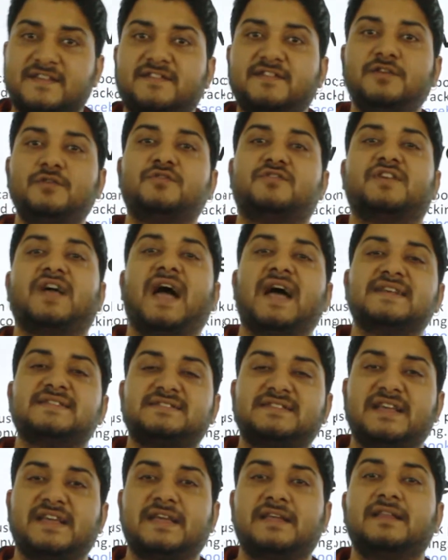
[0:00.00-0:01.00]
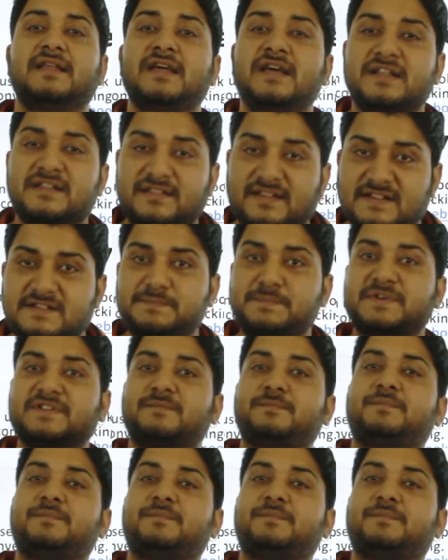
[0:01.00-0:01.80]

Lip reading: this user has taken this